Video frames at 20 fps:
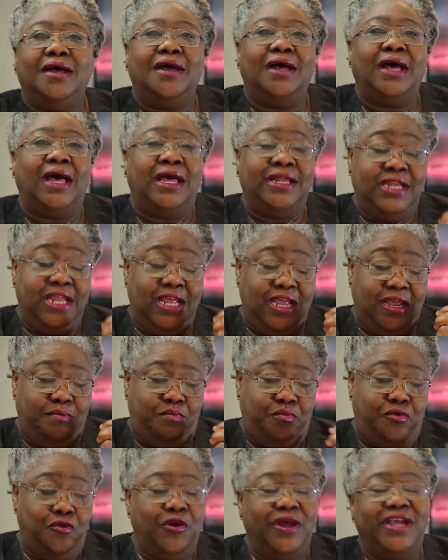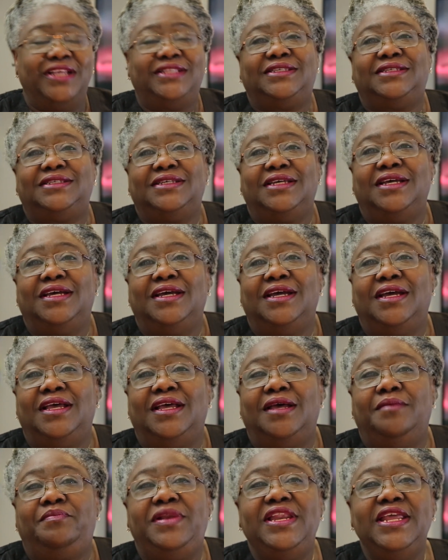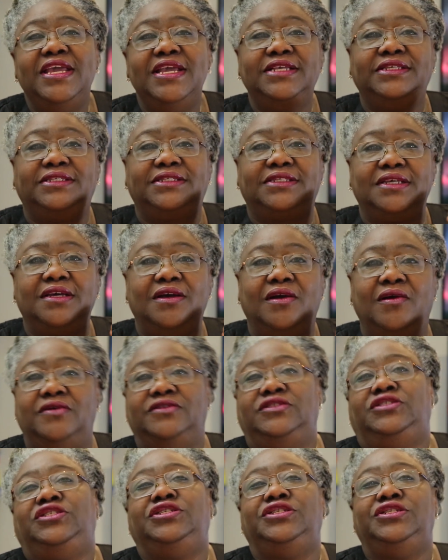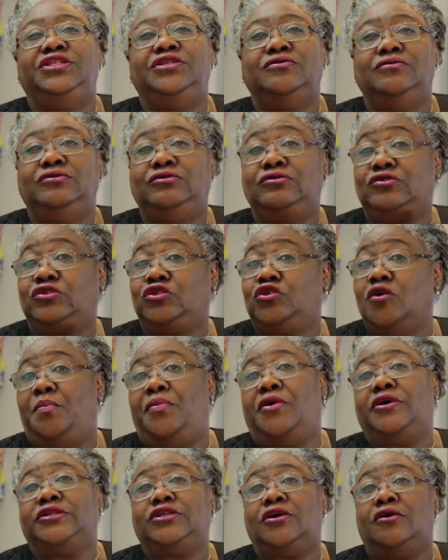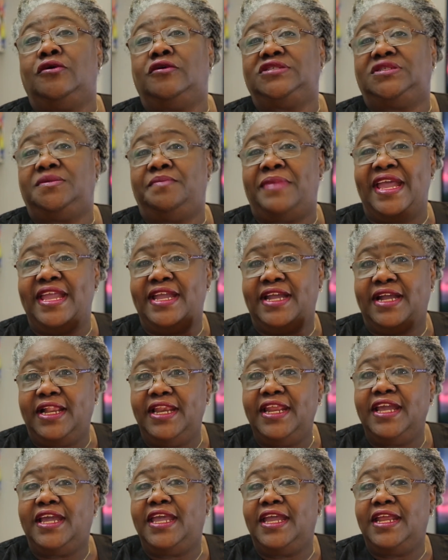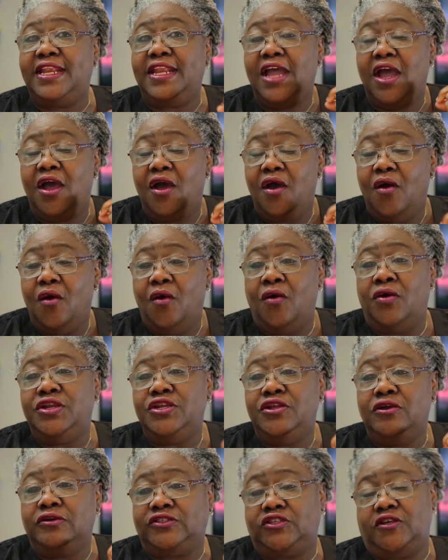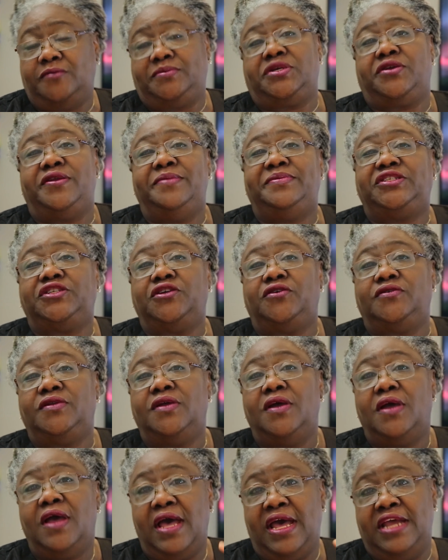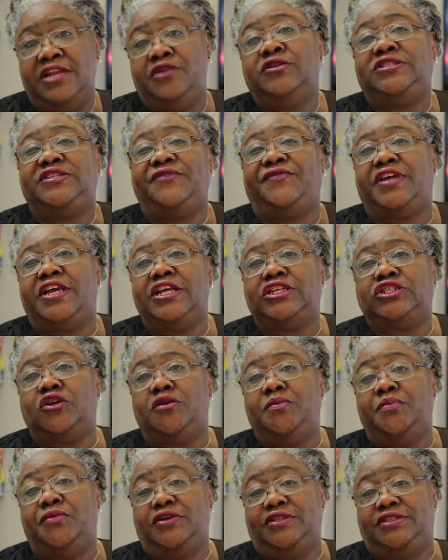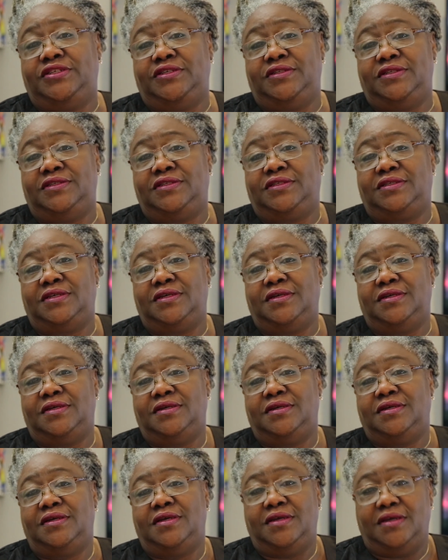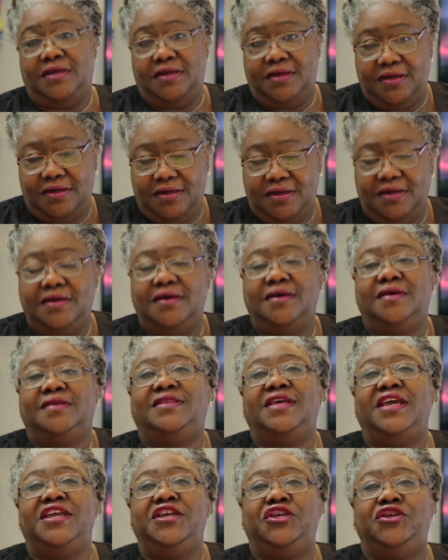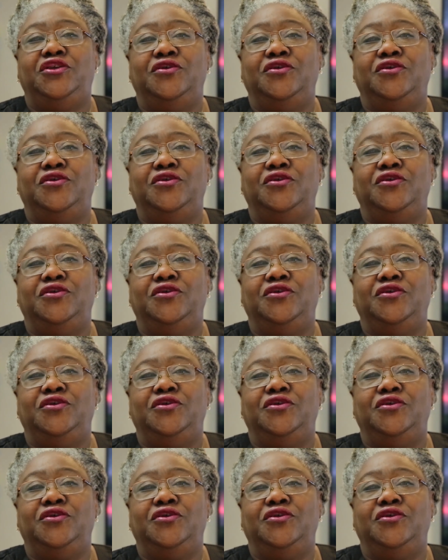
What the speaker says: and poet, please continue to support us by clicking on your subscription and notification buttons. Thank